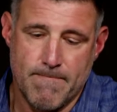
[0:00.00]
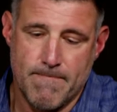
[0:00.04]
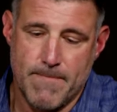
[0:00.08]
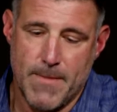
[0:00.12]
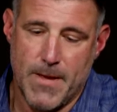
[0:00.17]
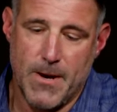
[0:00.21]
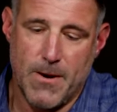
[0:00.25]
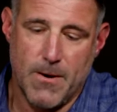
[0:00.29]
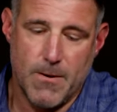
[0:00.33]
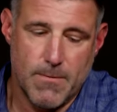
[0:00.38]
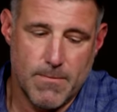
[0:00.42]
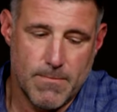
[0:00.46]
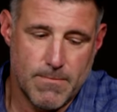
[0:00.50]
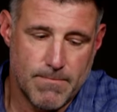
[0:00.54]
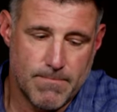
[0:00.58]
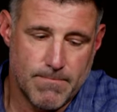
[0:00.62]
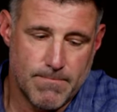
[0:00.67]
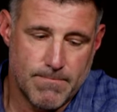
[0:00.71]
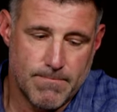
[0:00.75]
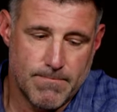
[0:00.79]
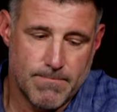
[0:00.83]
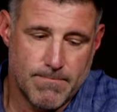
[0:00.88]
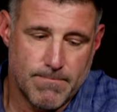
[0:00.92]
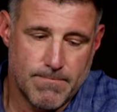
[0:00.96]
you know,
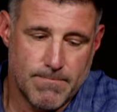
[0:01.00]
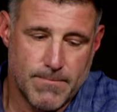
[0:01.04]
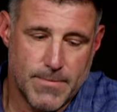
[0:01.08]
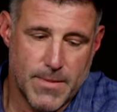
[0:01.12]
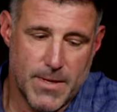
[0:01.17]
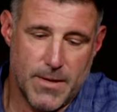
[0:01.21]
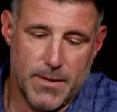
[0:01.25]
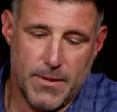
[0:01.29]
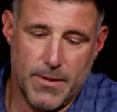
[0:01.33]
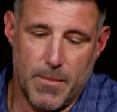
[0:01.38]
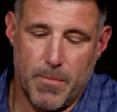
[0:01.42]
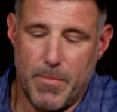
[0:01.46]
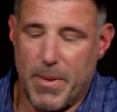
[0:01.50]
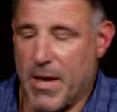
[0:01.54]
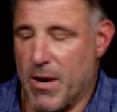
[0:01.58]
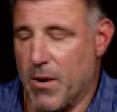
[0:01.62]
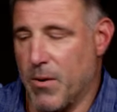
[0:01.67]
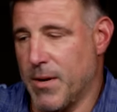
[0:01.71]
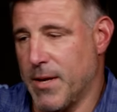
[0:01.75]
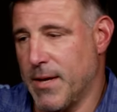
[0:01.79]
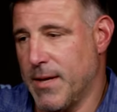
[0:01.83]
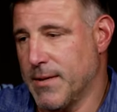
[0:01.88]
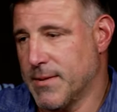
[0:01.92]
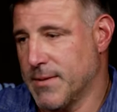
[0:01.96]
the
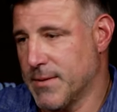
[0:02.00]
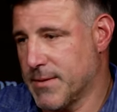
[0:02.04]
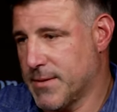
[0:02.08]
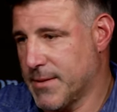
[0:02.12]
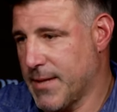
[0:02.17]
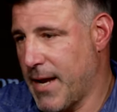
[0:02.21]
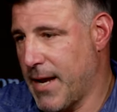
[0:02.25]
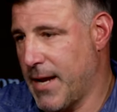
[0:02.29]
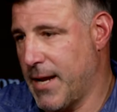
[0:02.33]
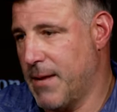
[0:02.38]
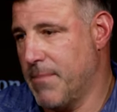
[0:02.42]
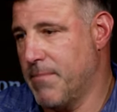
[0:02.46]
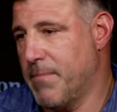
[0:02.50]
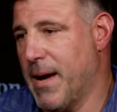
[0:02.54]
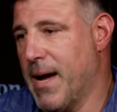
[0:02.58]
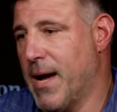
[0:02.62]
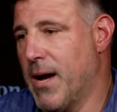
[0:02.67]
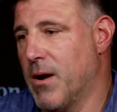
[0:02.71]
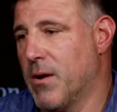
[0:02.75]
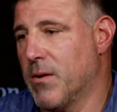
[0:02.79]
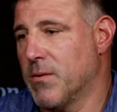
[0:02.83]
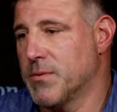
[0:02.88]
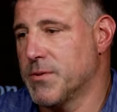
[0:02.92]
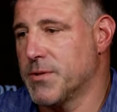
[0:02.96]
penalties and staying in
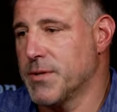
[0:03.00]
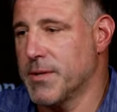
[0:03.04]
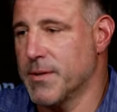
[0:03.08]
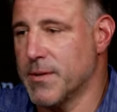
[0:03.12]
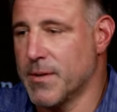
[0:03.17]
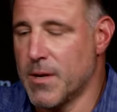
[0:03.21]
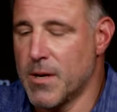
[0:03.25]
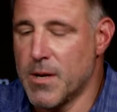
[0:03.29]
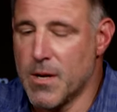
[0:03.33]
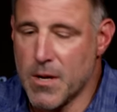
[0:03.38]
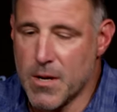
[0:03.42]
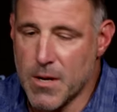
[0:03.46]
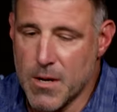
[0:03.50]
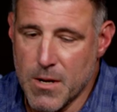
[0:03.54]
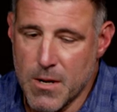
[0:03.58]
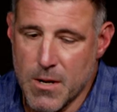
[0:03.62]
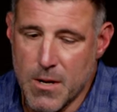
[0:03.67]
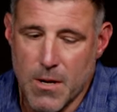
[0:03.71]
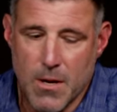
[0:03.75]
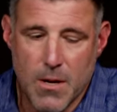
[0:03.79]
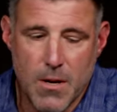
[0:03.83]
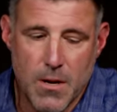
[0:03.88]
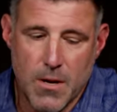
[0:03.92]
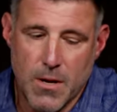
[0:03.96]
bounds and,
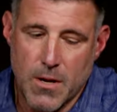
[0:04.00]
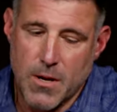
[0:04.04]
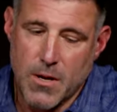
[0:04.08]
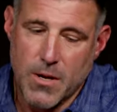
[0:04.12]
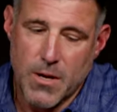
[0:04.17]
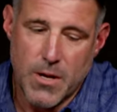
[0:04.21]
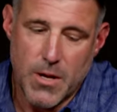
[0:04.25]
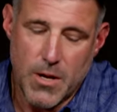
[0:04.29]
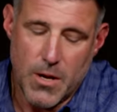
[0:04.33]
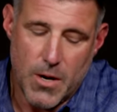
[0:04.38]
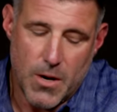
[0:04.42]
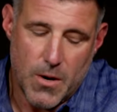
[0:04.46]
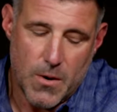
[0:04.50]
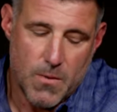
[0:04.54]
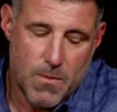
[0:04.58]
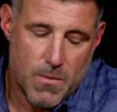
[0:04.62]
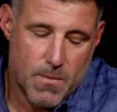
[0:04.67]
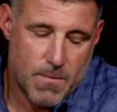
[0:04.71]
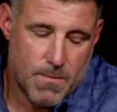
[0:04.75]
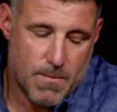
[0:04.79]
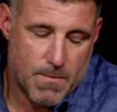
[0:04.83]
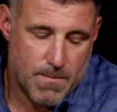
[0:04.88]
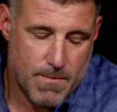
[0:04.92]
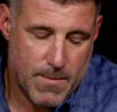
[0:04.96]
you know,
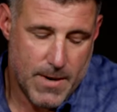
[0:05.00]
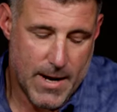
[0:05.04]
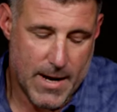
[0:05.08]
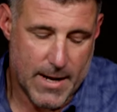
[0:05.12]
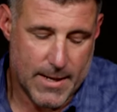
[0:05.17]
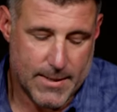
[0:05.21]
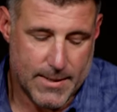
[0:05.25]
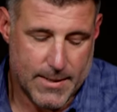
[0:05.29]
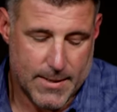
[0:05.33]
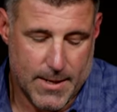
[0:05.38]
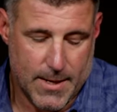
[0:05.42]
not,